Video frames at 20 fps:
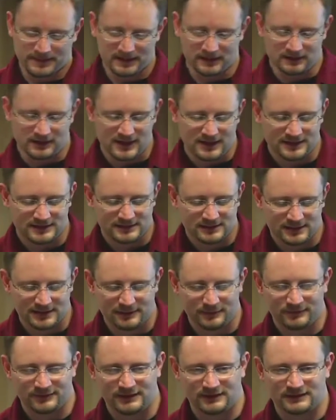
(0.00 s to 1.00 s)
And then a lot of
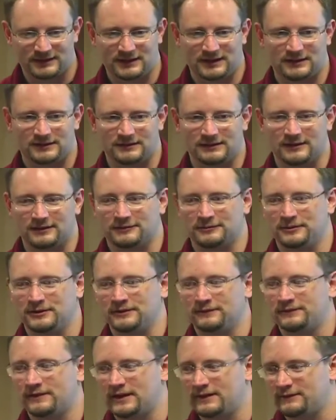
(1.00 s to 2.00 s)
times at the end of that
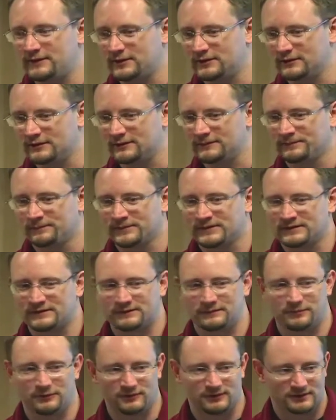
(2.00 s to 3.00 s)
3 to 5 year
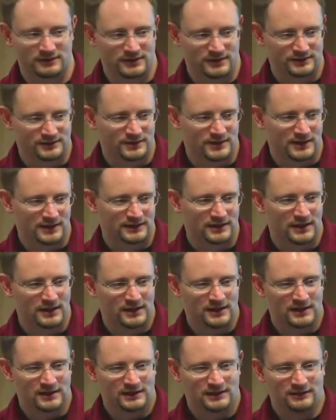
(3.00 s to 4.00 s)
support contract,
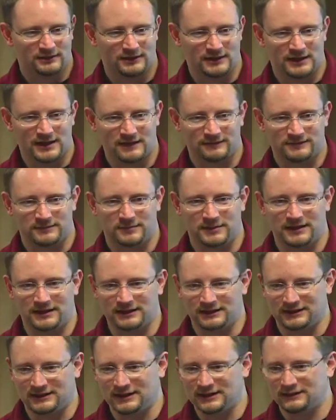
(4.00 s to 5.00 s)
you then have to
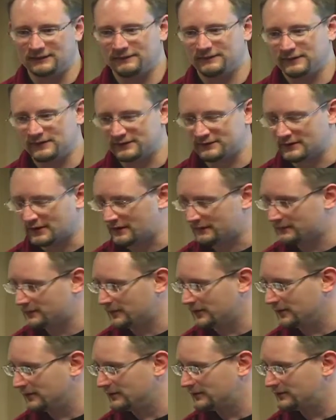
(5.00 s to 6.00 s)
pay again for the
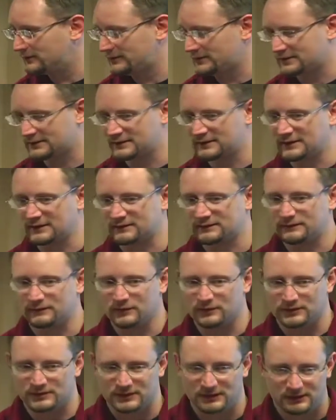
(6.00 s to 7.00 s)
software to get the
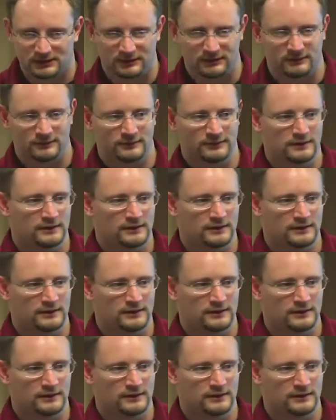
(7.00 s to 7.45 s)
next version.